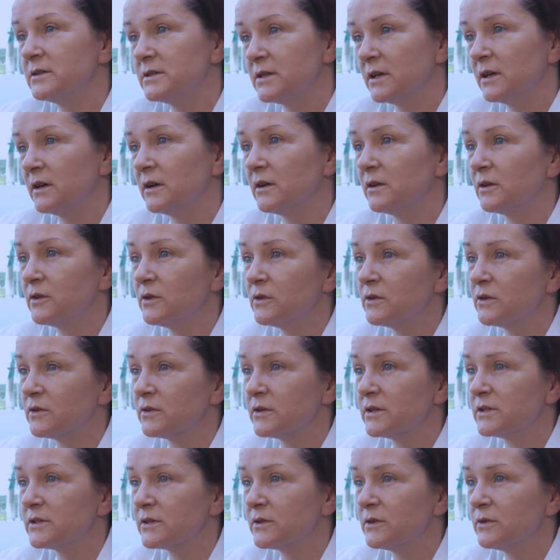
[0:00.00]
Dingle
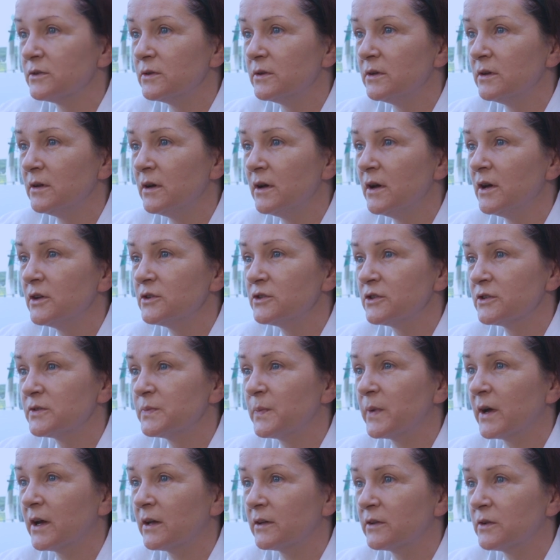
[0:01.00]
Cookery School, just
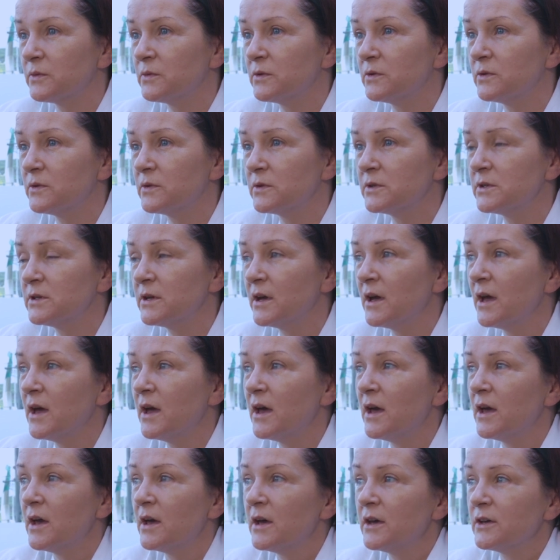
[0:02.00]
back the road.
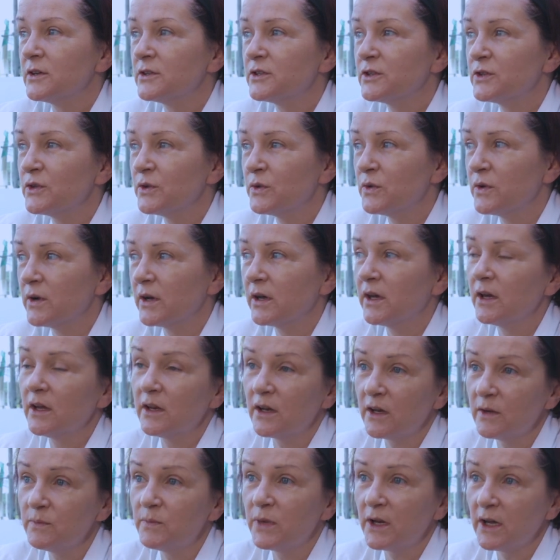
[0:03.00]
So again,
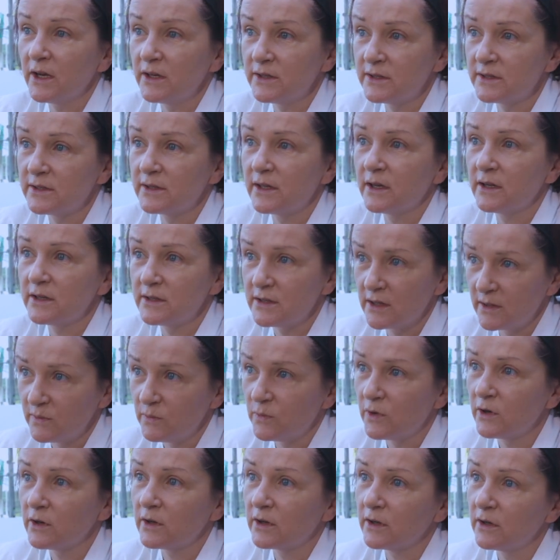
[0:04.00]
I'm blessed that I'm
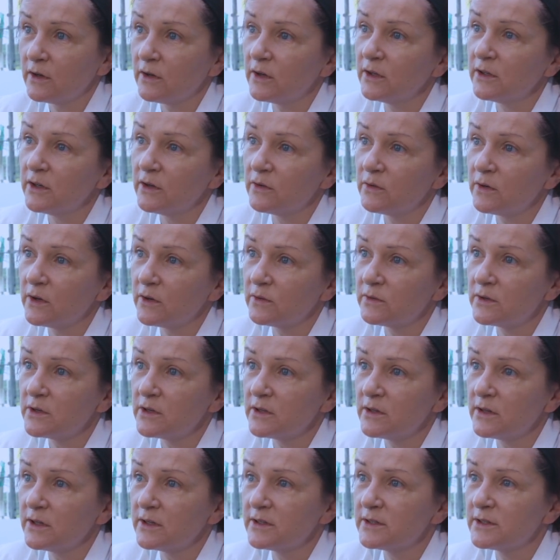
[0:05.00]
working all year round
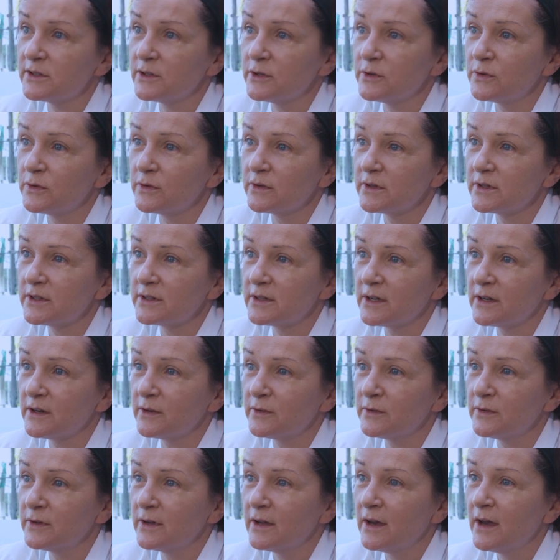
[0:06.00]
in this tourist
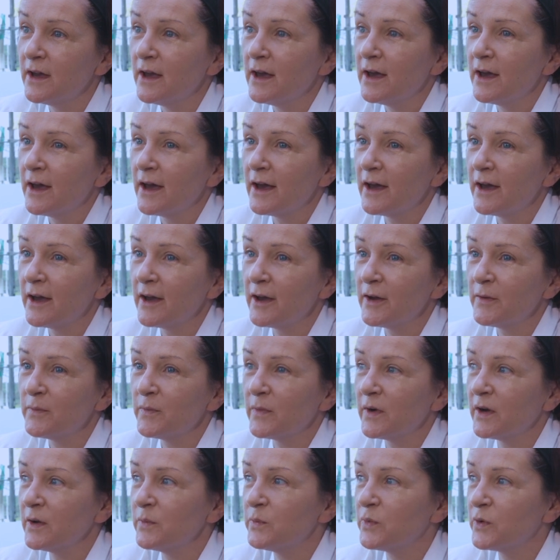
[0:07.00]
town.
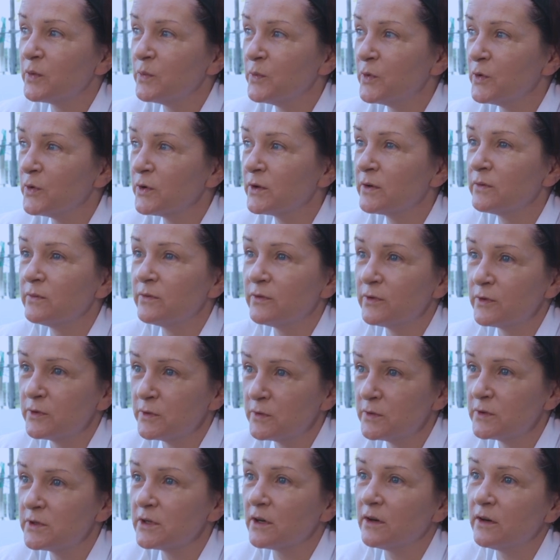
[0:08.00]
I'm promoting
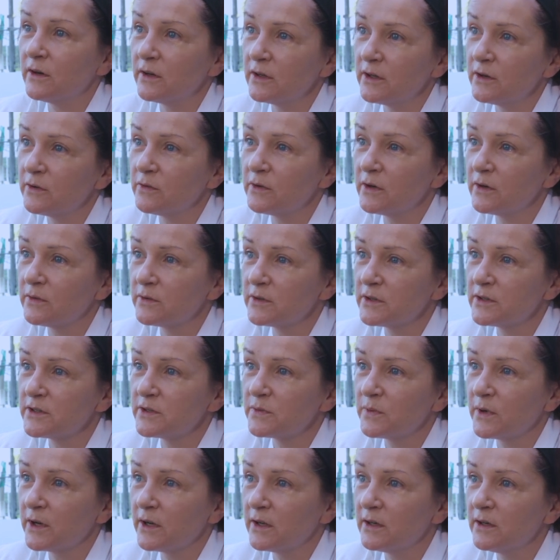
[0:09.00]
food all year round as
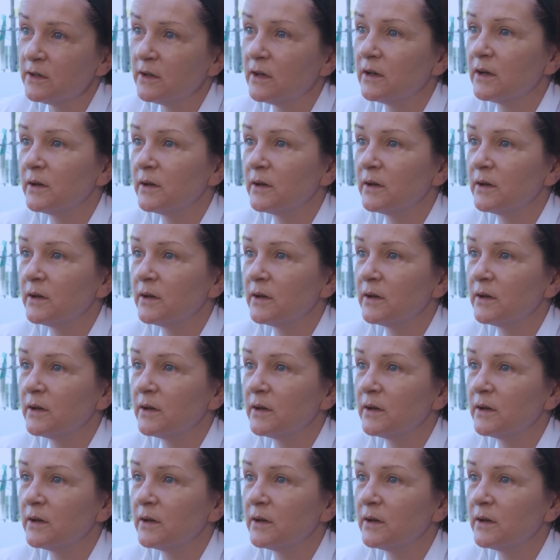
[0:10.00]
well.